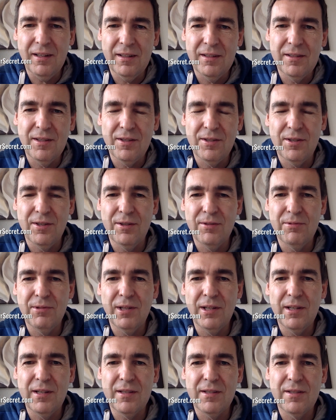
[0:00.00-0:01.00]
the
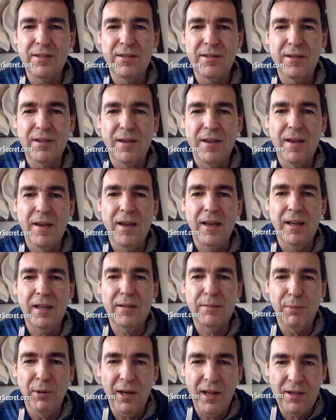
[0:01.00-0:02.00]
series
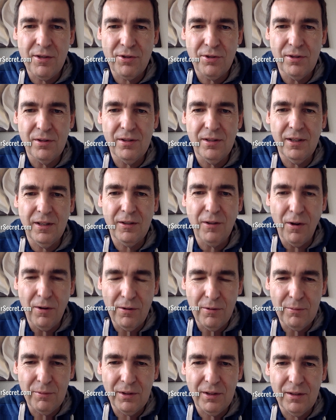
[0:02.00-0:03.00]
Exponential
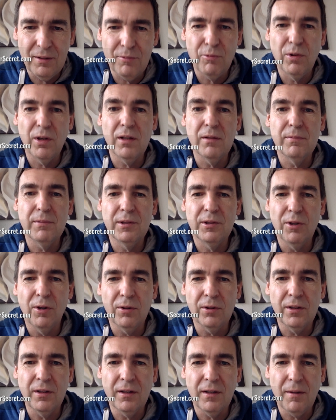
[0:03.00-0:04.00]
Economy, we'll be
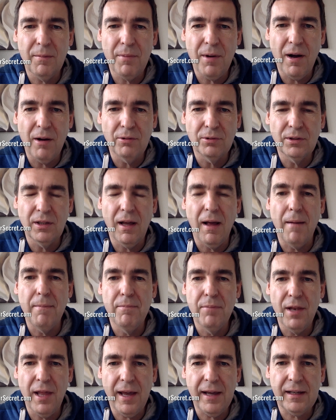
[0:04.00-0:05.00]
talking about
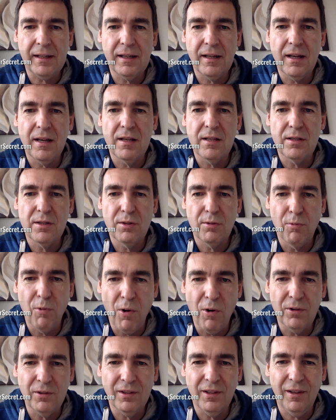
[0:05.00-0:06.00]
Black
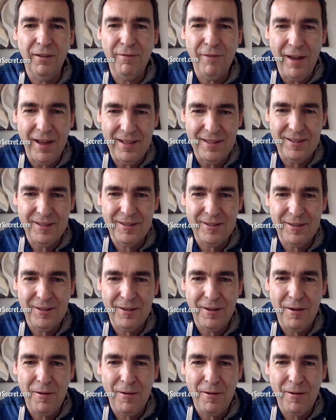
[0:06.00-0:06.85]
Swan events.